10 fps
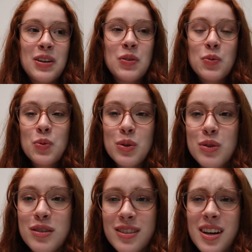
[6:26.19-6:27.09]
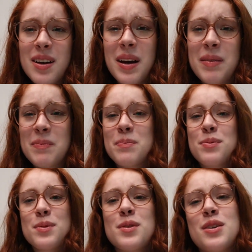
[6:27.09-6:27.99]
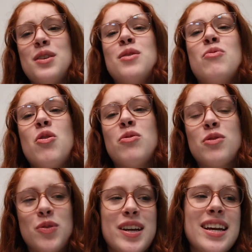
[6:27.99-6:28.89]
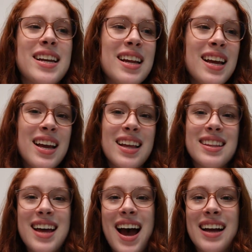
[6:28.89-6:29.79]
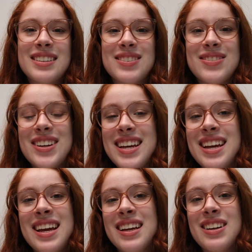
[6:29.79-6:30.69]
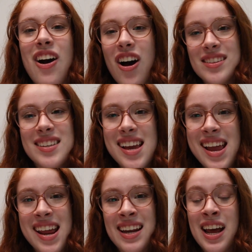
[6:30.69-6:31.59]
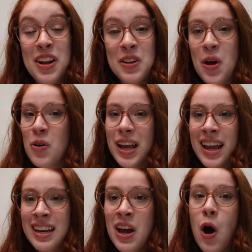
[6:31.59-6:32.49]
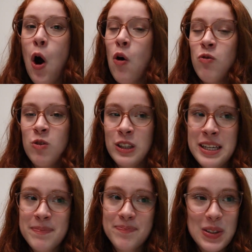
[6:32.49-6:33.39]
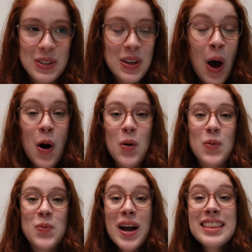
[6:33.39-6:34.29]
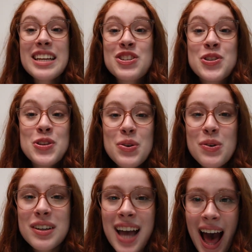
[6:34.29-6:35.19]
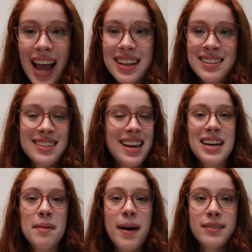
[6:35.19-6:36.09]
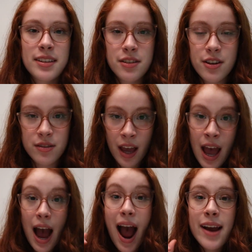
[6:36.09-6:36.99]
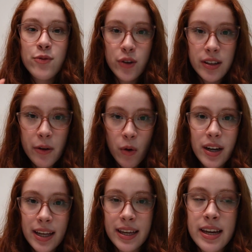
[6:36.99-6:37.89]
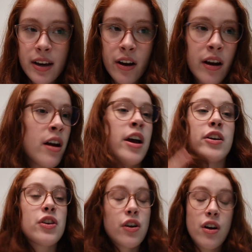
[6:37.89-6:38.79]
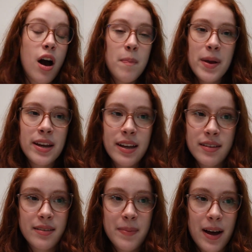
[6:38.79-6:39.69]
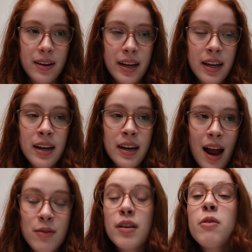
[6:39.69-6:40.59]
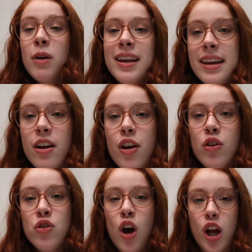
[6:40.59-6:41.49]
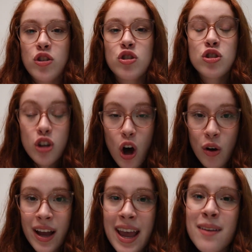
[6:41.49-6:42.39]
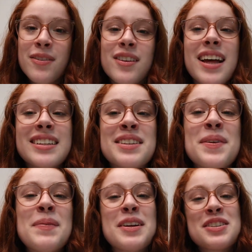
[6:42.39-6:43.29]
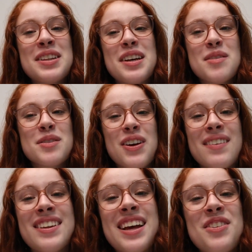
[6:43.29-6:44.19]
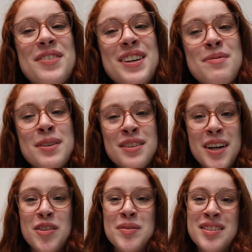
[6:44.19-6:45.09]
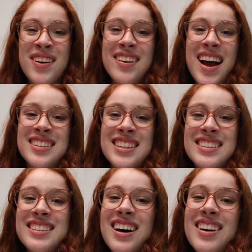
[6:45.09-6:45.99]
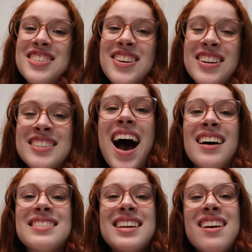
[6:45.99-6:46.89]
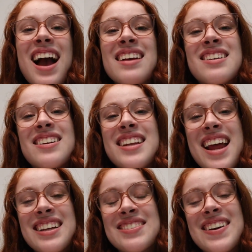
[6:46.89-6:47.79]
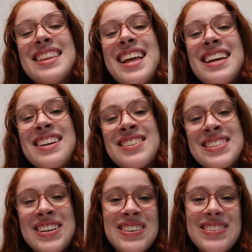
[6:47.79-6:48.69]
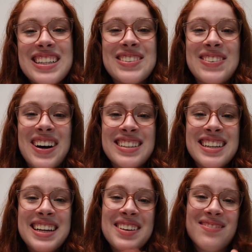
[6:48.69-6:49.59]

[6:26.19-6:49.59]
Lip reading: gruesome, brutal Wolverine that we got in Logan, hopefully. So, what did you guys think about this news? I really want to hear your opinions about it. I really want to hear your thoughts. So, if you like this video, make sure to like, subscribe, hit that notification bell so that you don't miss my reaction to the hot shows. I'll see you guys on the next one. Thank you so much for watching.